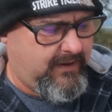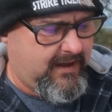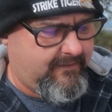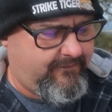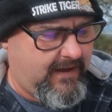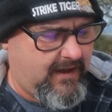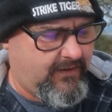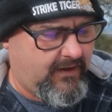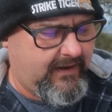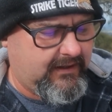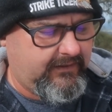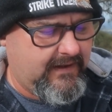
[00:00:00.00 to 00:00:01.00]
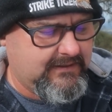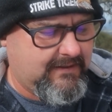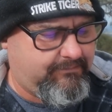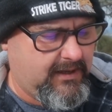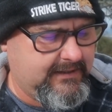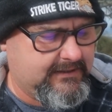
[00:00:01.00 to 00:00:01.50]
We have found the Led
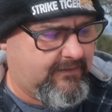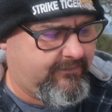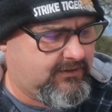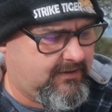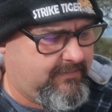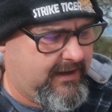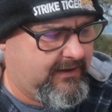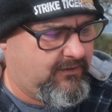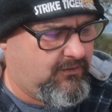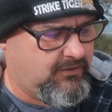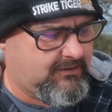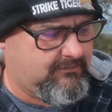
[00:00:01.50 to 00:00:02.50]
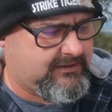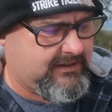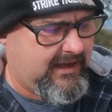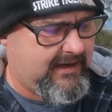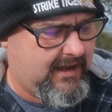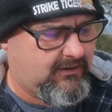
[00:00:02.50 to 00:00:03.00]
Lenzer P7 to be an awesome
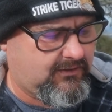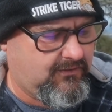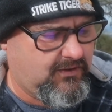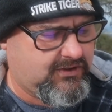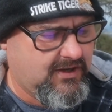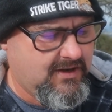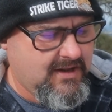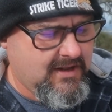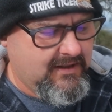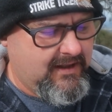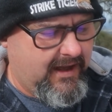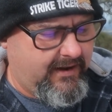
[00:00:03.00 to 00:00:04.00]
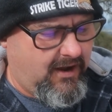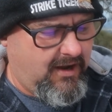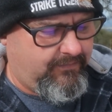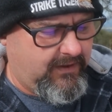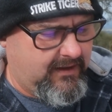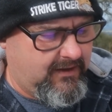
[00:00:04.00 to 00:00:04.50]
standout torch and
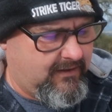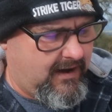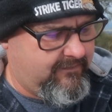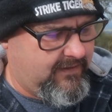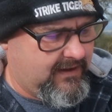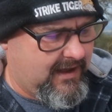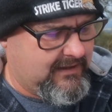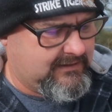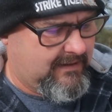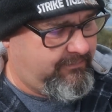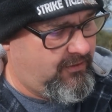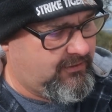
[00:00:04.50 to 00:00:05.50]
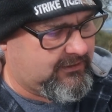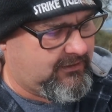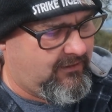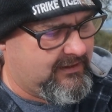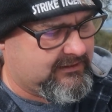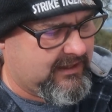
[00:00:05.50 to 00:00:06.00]
hope the engraving adds that
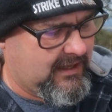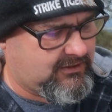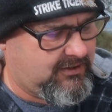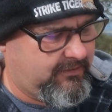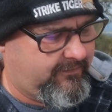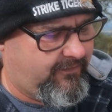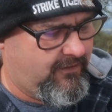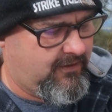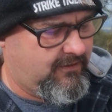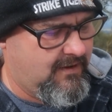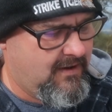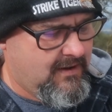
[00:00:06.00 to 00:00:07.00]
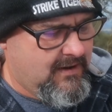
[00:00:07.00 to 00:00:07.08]
personalised touch to it for you.